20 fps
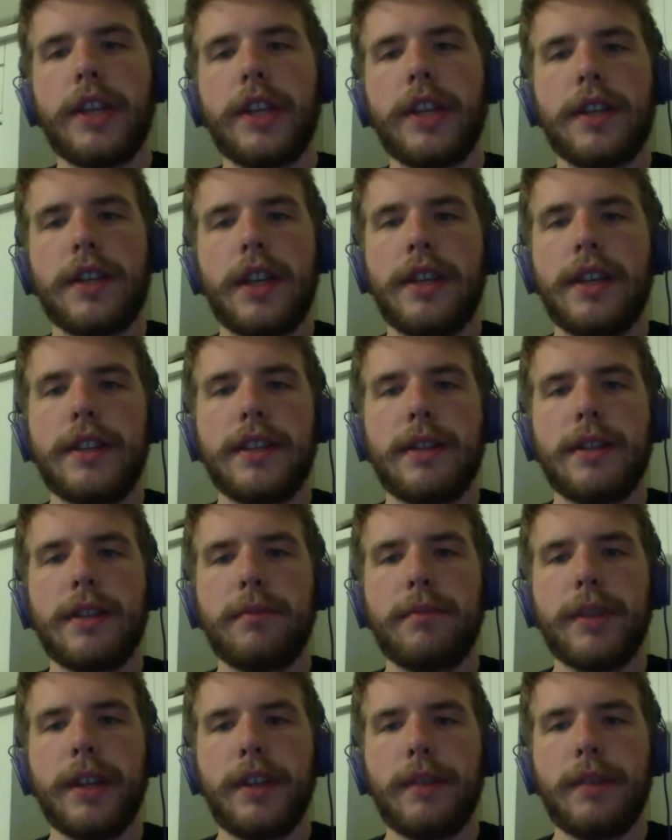He's
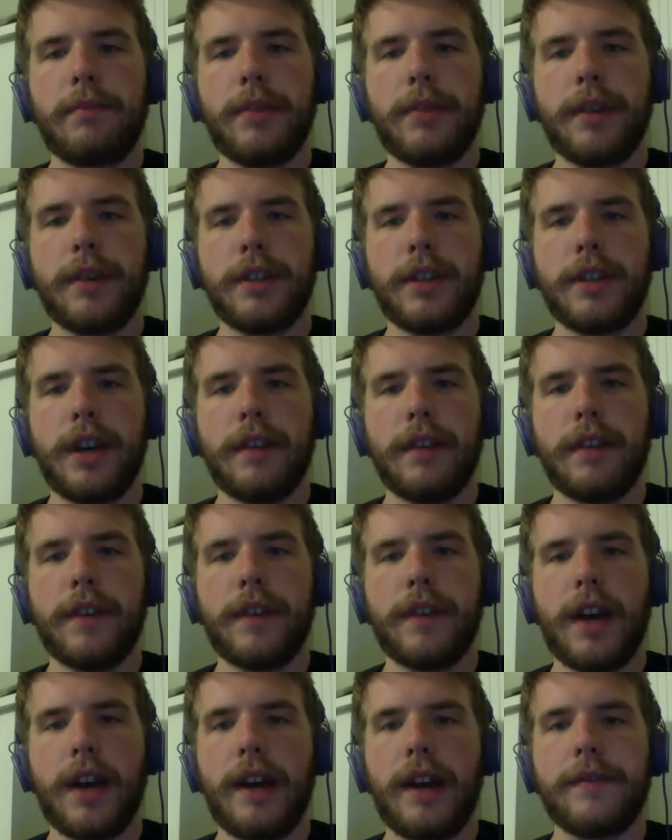completely pushed off
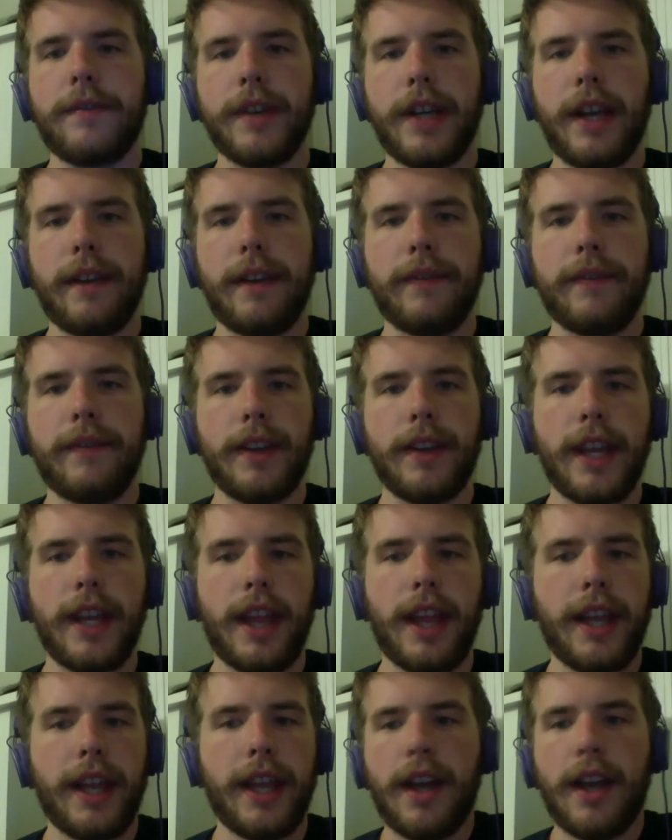Godfrey. I feel
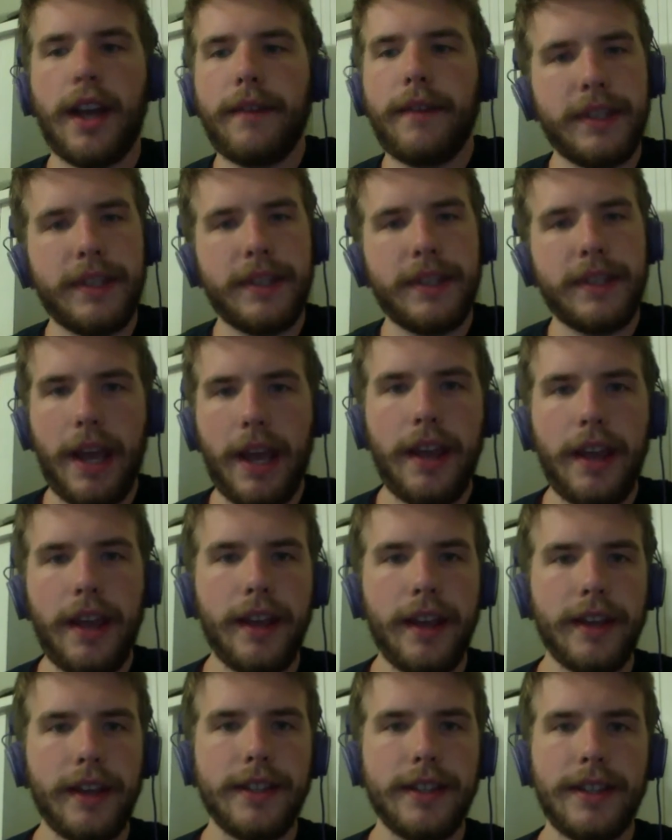like Godfrey's
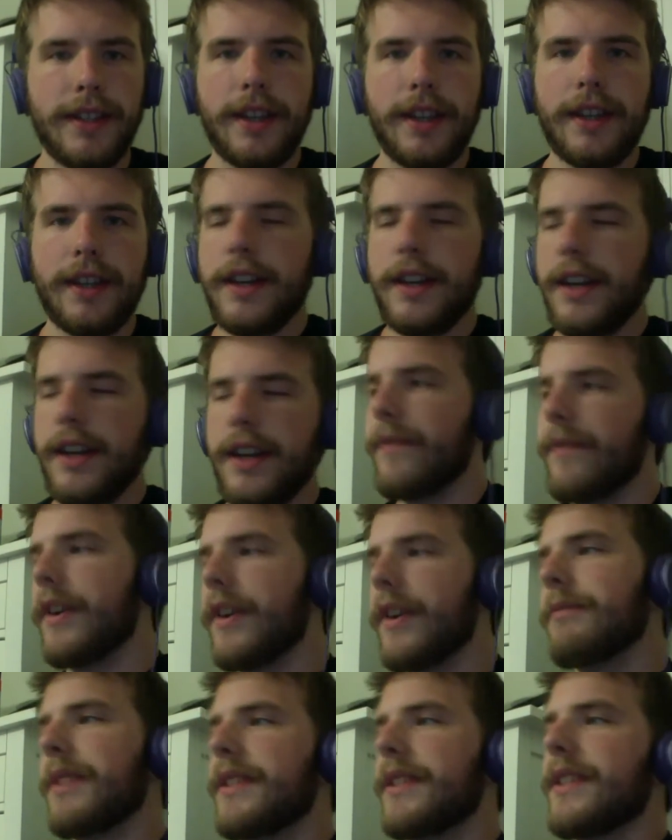pissed, and for
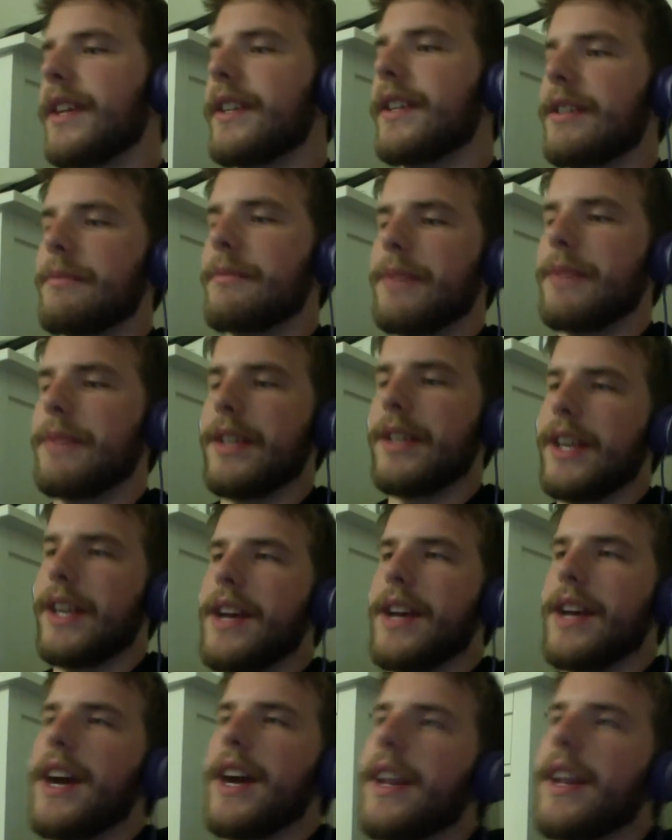him to say something like
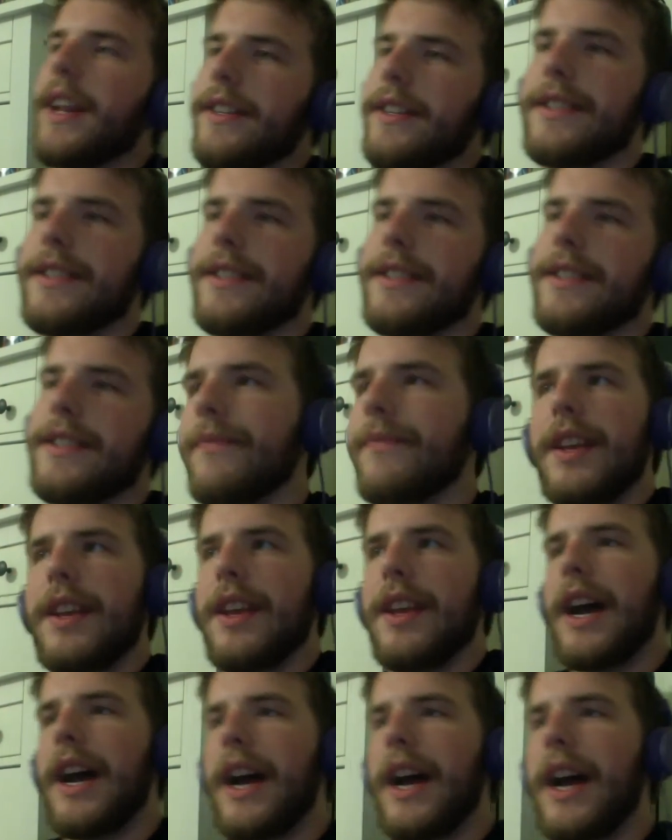that,
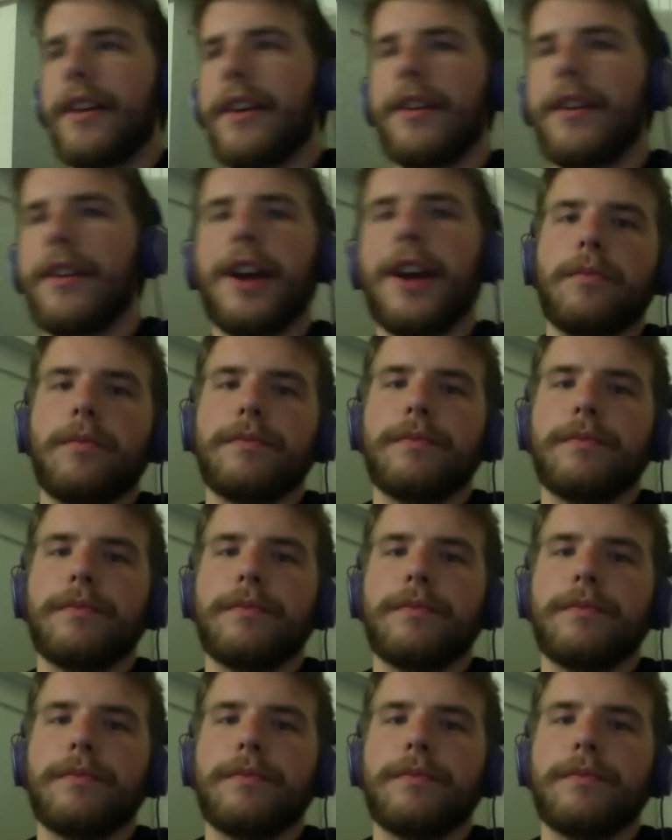I don't know.